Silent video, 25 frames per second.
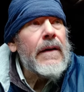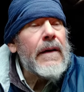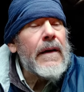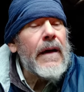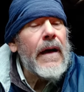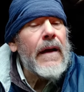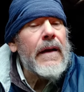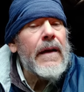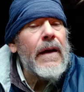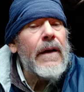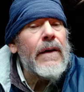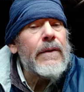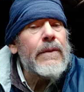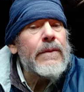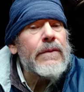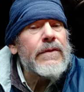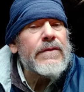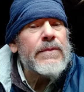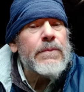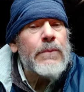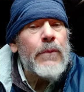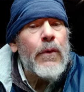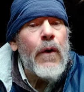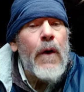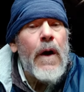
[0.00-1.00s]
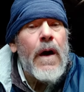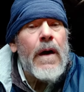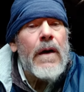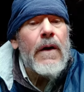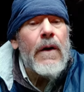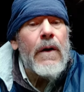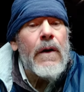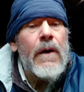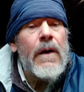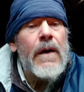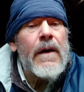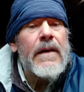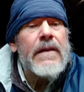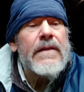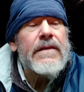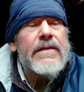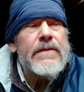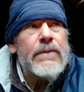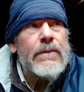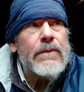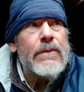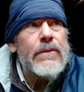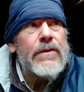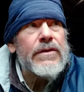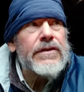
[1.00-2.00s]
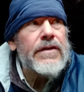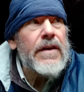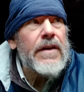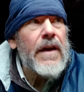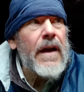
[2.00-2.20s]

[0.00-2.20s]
I know there was some rock cairns which